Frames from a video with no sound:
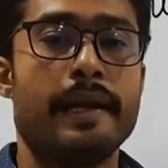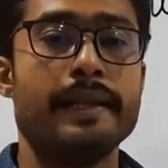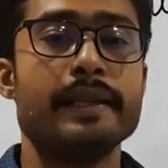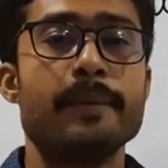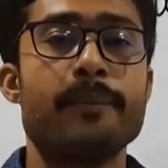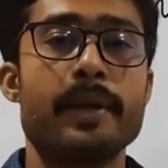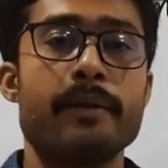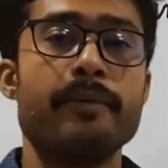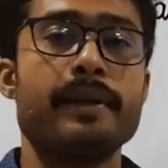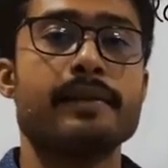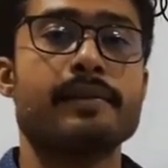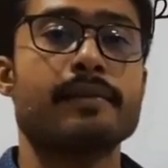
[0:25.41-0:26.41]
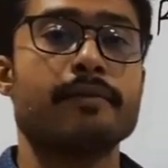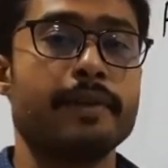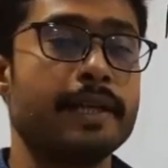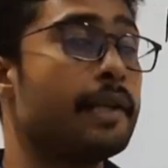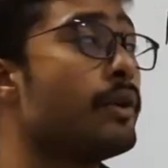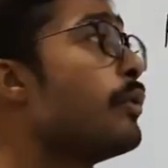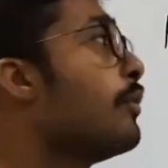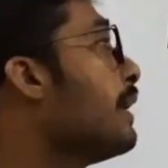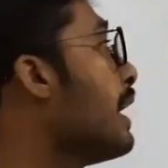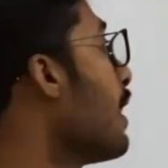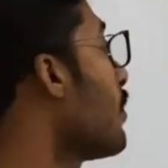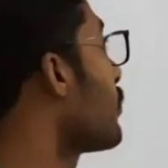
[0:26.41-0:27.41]
In the previous video
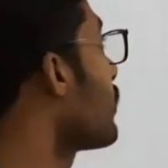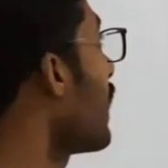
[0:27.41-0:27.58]
we have